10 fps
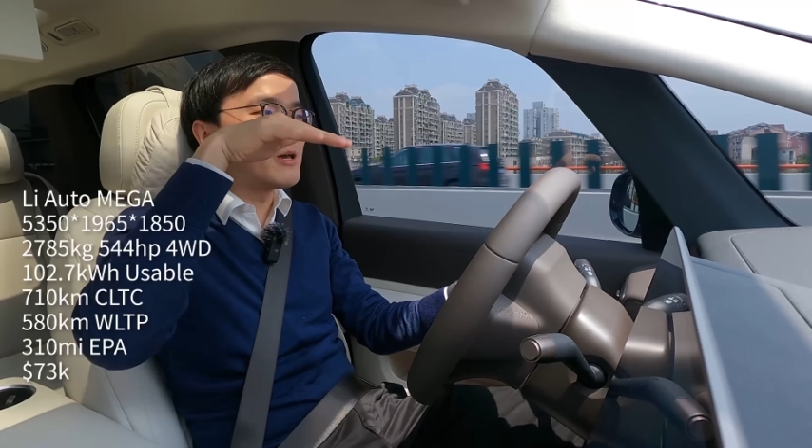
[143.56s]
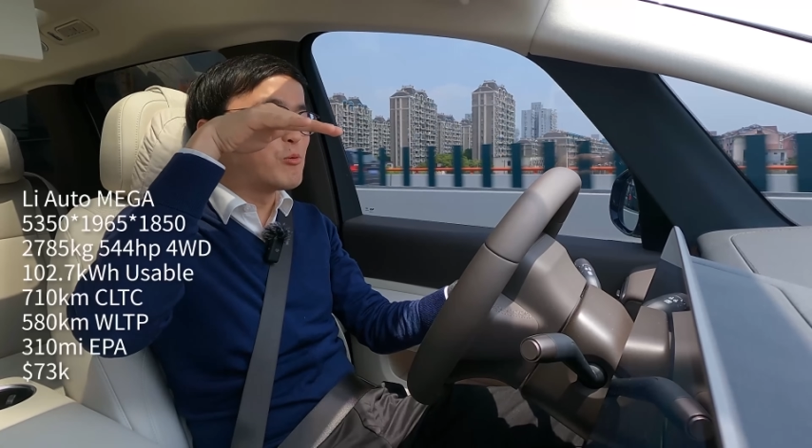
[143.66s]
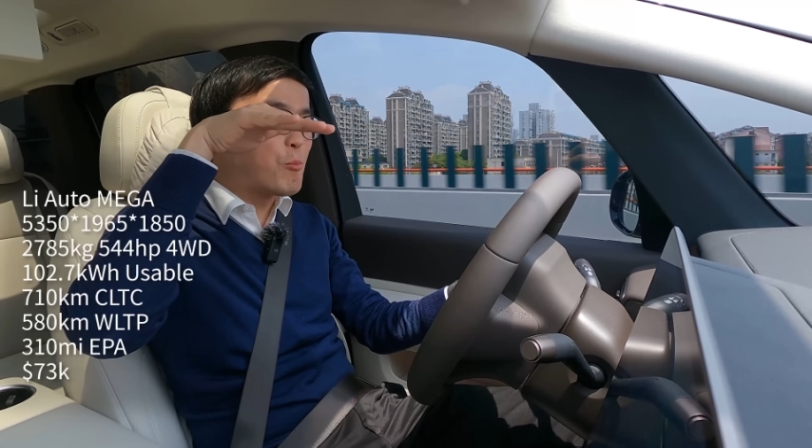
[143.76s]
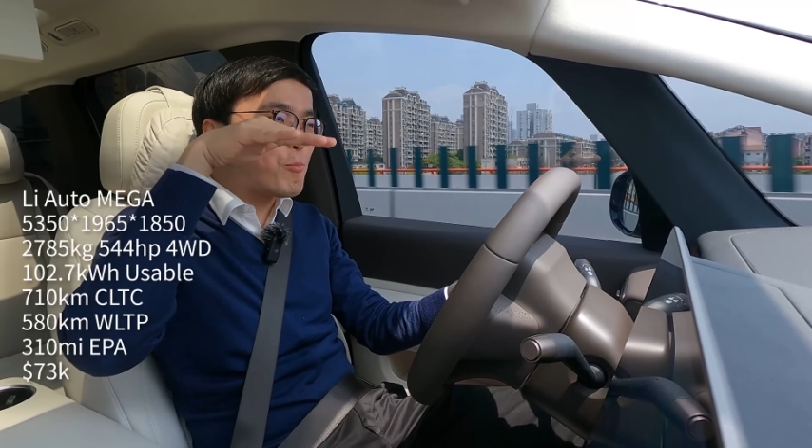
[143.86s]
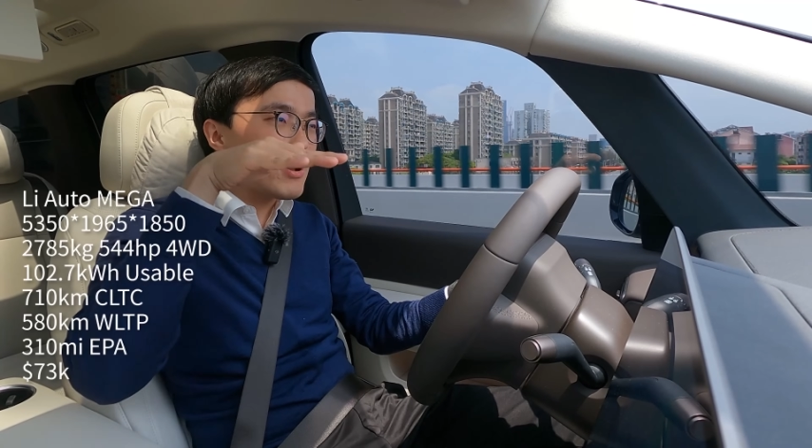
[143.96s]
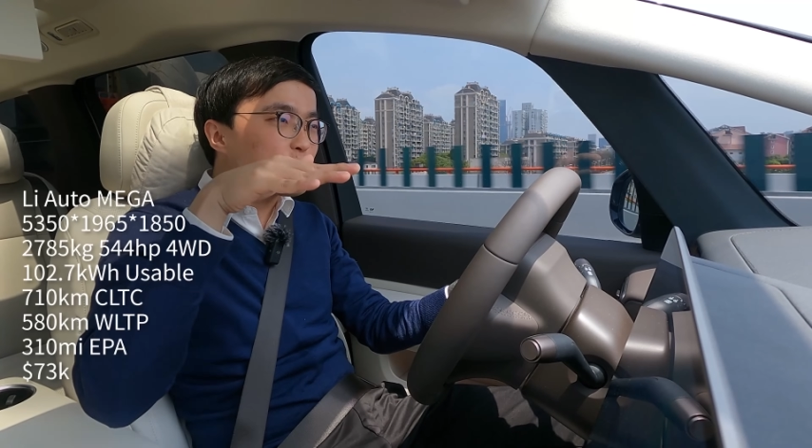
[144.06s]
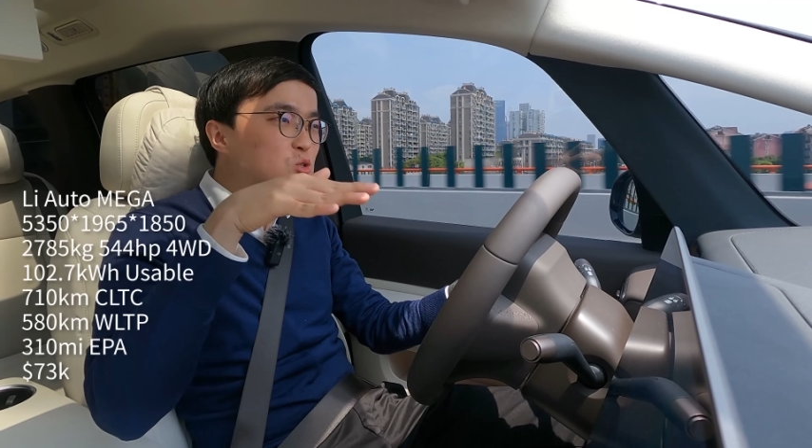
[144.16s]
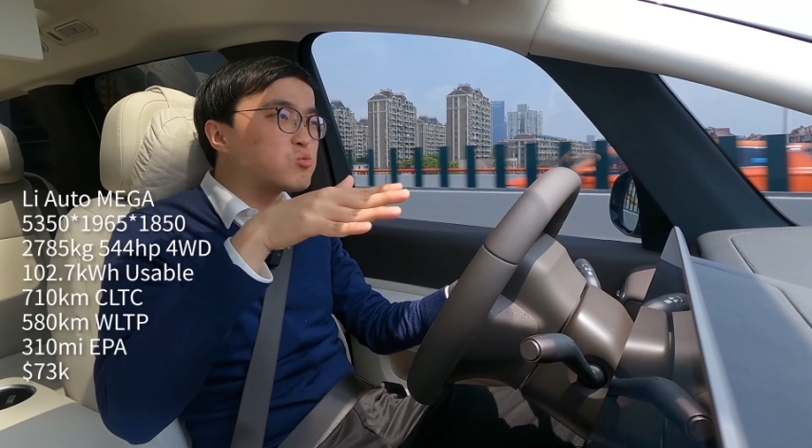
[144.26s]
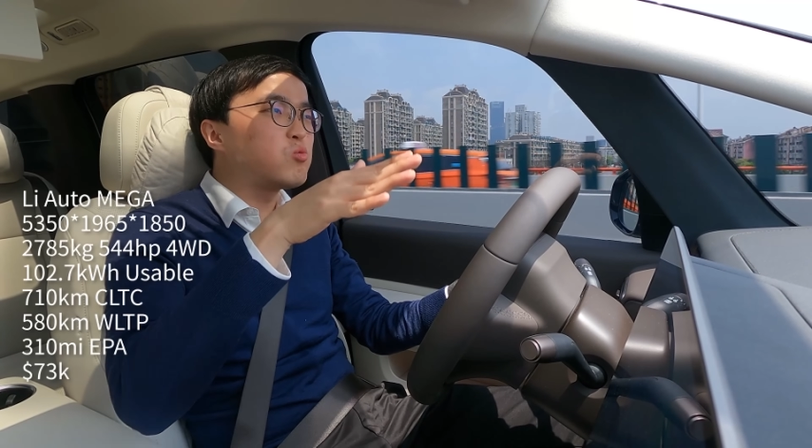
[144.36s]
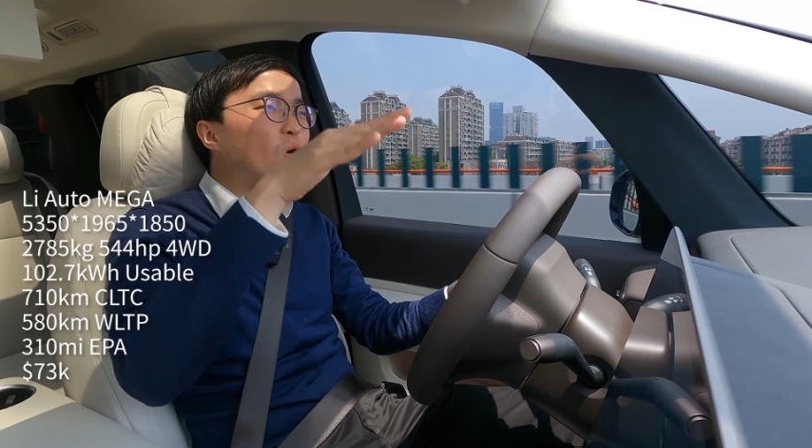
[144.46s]
It will
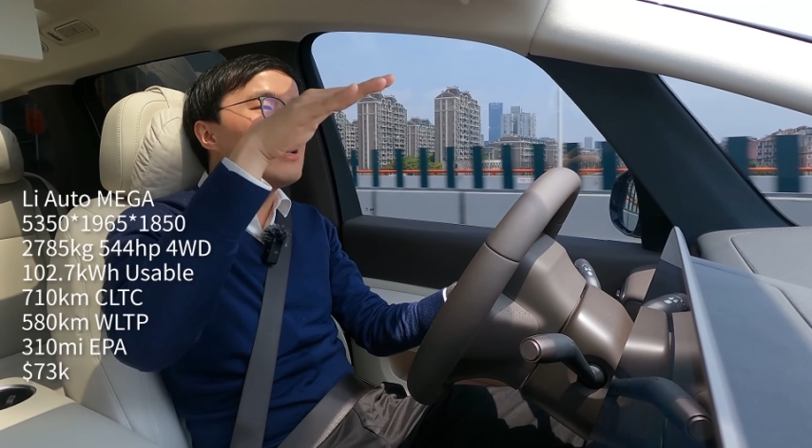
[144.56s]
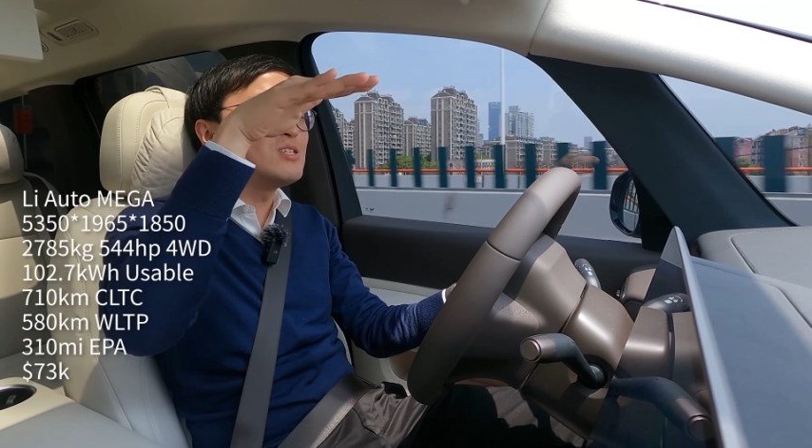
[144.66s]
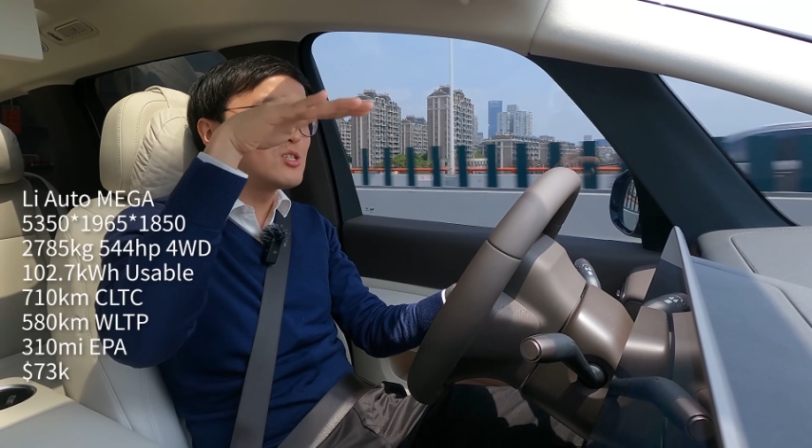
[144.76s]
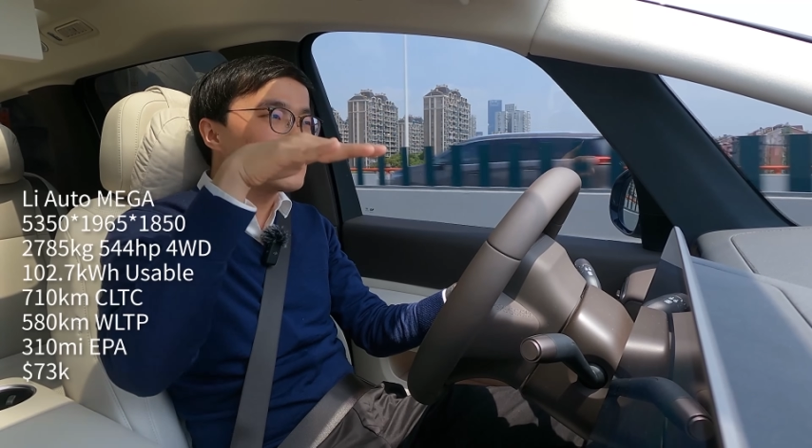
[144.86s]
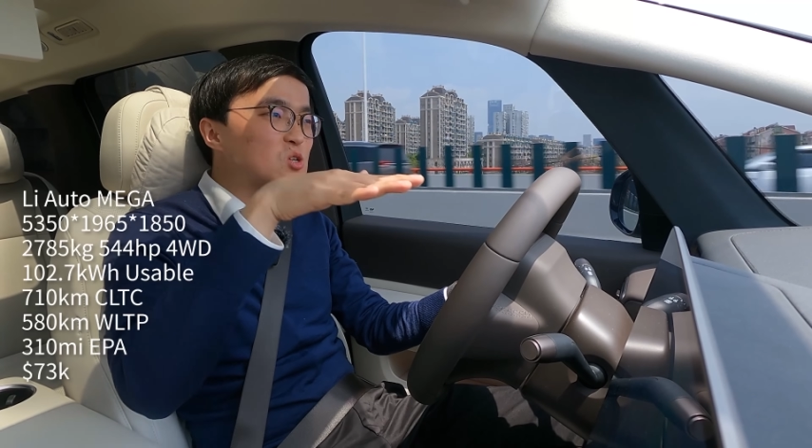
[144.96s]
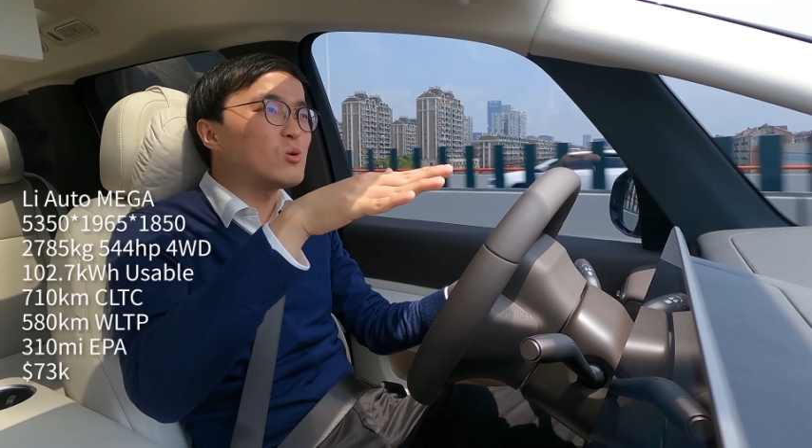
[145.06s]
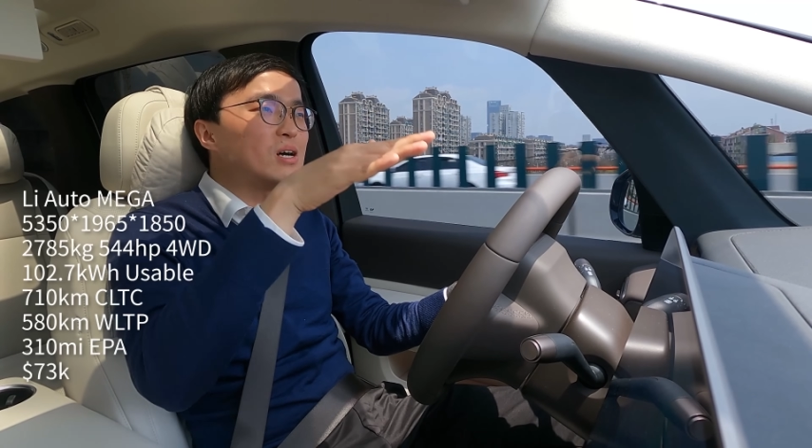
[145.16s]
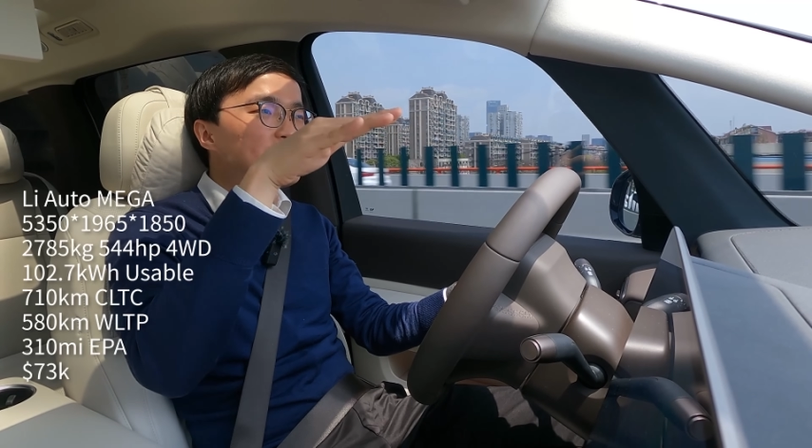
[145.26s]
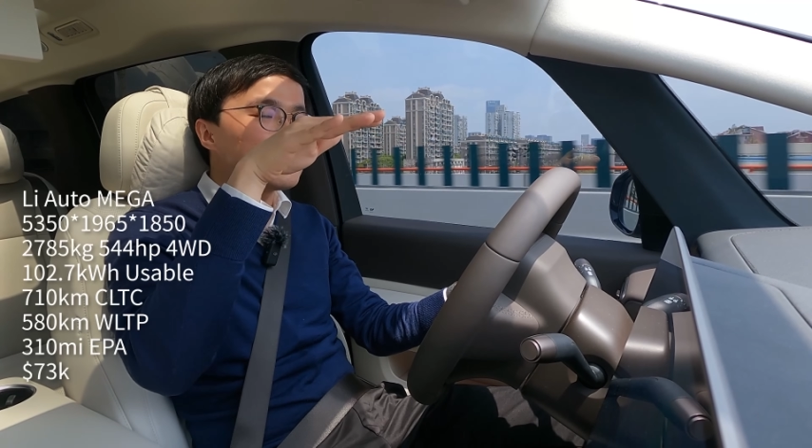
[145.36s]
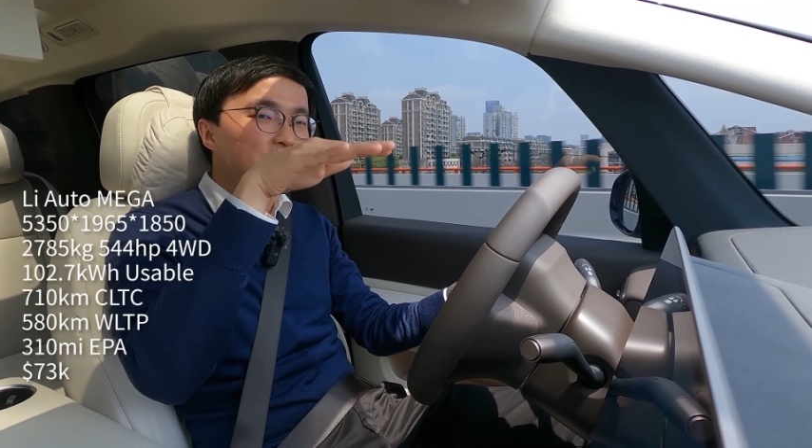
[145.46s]
bounce once, twice,